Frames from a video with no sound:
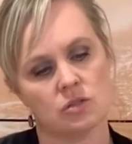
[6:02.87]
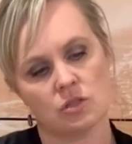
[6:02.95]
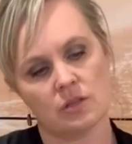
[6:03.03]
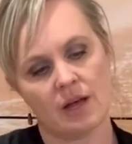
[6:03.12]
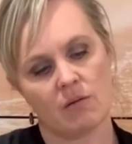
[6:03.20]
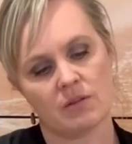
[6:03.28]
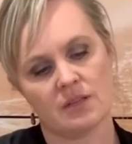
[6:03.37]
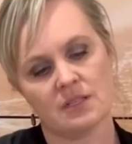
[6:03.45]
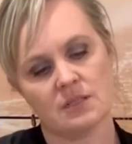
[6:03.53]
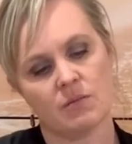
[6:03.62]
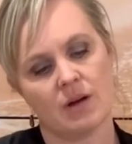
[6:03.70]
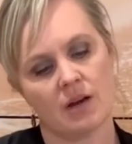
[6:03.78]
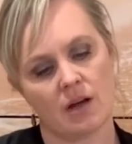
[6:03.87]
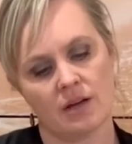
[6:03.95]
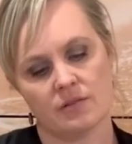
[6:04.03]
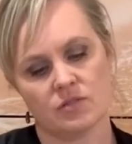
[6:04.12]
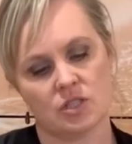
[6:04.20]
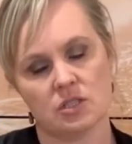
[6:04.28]
do that with this one.
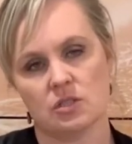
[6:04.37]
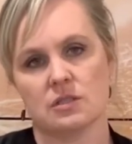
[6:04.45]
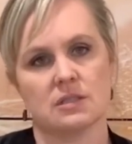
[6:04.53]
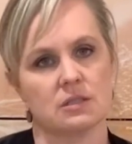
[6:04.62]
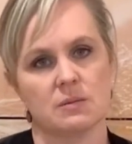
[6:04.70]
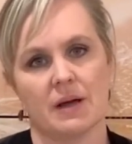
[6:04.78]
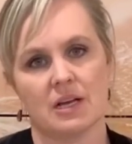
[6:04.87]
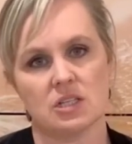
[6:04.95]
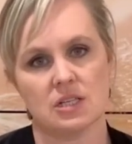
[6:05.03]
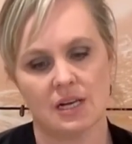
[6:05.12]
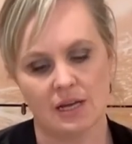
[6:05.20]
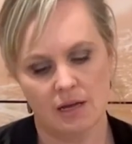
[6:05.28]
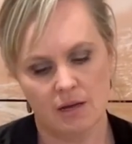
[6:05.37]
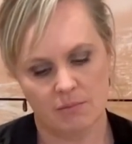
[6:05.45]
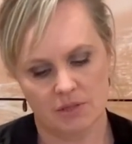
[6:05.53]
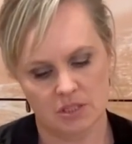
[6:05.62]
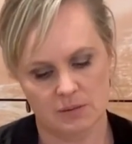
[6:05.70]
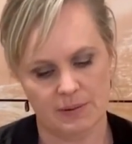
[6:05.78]
I've just used a spatula,
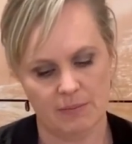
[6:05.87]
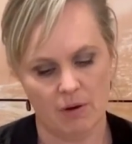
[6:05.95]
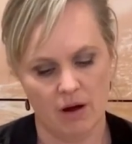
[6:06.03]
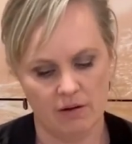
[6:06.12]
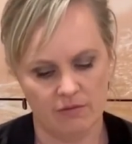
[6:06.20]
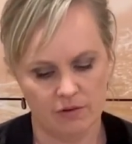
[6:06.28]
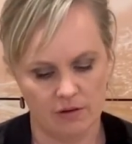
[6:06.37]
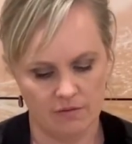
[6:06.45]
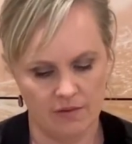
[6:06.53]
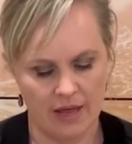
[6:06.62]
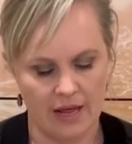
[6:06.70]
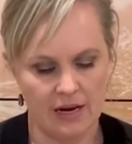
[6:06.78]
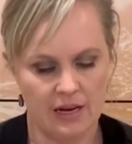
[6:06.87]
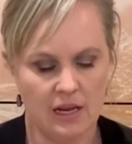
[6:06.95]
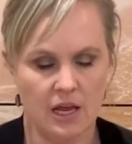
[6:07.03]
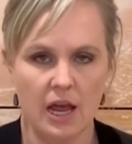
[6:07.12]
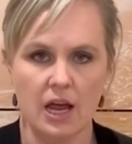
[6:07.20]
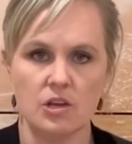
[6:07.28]
but just be mindful of that.
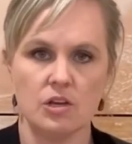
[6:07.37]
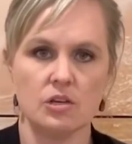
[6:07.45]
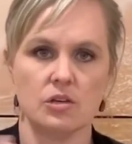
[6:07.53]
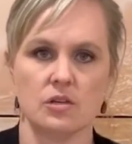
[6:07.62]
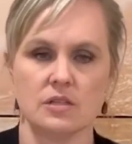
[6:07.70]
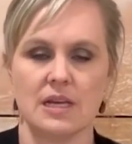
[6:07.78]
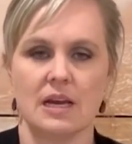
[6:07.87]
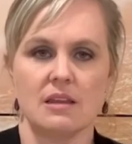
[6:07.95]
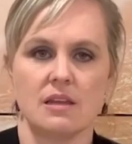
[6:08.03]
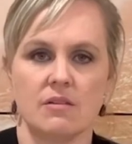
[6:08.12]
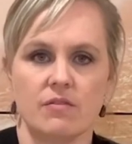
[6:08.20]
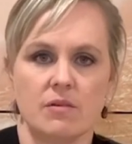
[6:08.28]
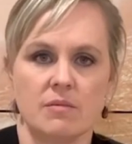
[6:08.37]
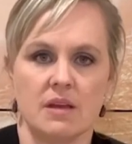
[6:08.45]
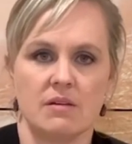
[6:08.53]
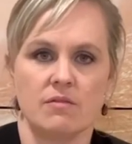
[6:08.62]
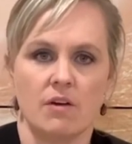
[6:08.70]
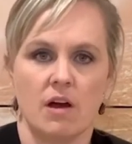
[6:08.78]
And you can use anything from the
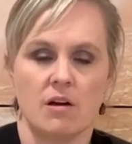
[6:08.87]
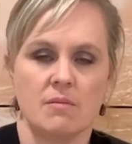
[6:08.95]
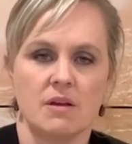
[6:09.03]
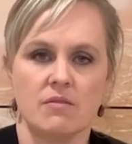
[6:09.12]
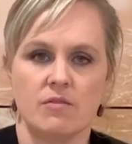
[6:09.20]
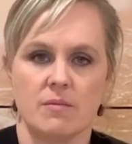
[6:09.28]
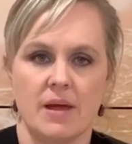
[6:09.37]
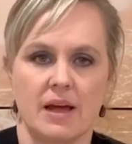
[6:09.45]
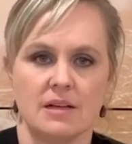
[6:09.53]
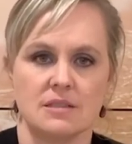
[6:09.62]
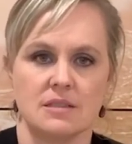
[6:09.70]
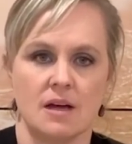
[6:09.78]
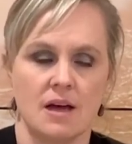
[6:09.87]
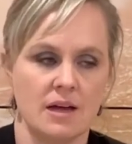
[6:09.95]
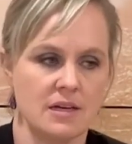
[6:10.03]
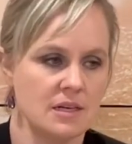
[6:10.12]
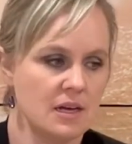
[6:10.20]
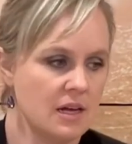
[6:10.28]
environment, from outside,
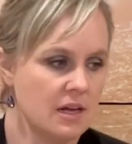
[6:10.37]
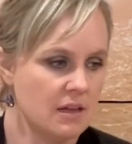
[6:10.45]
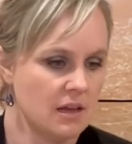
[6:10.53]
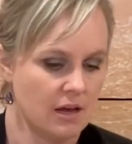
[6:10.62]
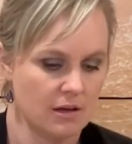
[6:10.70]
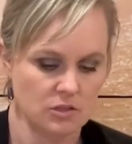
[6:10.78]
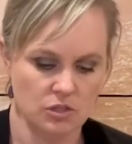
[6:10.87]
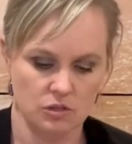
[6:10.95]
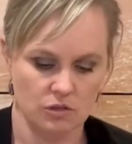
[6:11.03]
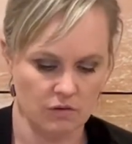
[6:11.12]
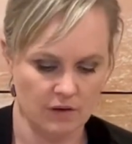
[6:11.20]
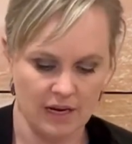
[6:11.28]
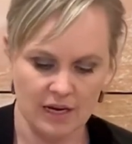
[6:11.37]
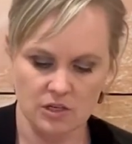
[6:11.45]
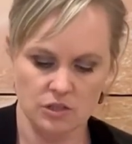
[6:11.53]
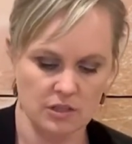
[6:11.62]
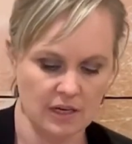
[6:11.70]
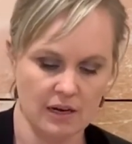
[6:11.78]
to create. You
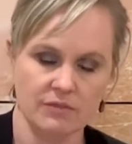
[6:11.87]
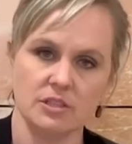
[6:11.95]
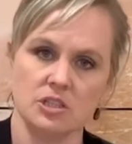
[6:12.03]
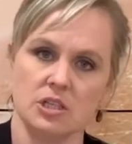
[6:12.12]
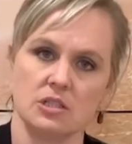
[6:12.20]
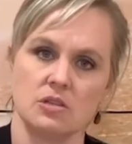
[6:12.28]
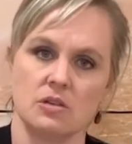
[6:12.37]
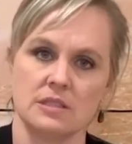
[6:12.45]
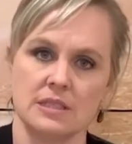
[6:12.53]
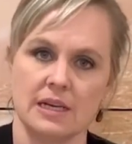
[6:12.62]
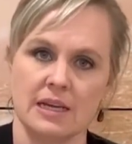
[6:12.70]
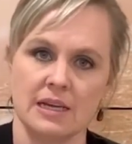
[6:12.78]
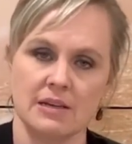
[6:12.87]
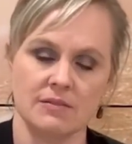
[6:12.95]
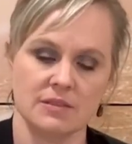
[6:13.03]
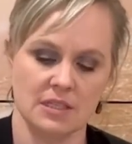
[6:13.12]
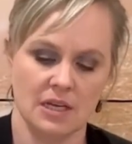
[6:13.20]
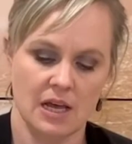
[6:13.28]
don't have to just use
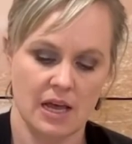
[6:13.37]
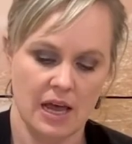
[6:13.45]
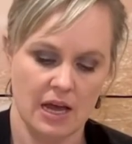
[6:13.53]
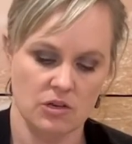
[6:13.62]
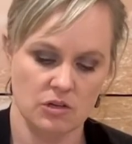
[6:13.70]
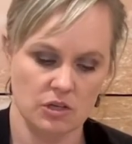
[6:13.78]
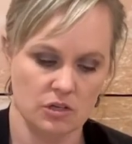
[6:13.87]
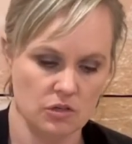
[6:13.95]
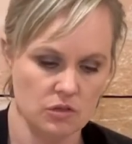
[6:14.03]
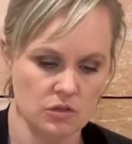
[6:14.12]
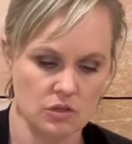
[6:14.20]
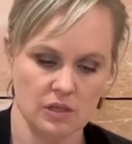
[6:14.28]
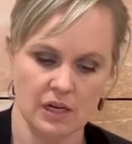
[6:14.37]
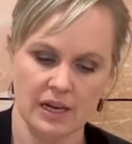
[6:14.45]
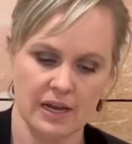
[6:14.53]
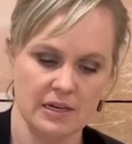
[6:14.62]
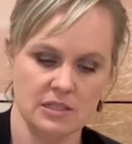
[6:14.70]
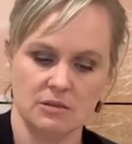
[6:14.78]
leaves, and you can use your
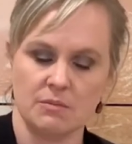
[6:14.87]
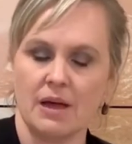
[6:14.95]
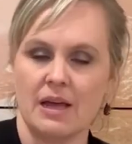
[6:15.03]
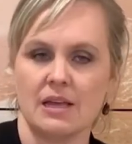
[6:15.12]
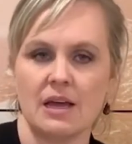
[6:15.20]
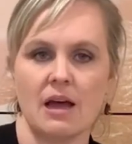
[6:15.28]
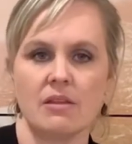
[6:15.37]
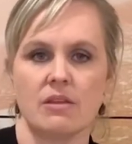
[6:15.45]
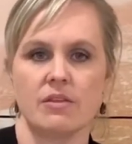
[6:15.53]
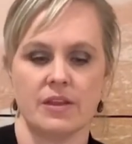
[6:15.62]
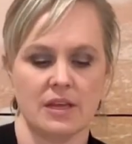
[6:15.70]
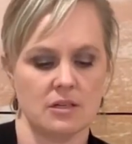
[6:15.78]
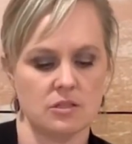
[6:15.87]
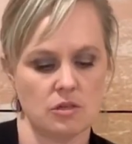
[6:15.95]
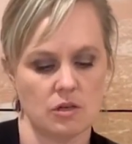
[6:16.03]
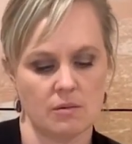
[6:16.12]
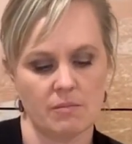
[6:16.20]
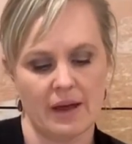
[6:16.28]
clay to make other things. You
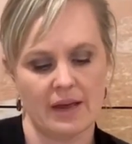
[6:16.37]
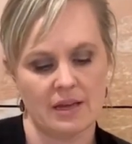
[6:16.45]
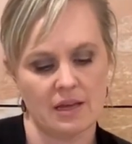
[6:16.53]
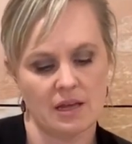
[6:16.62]
can make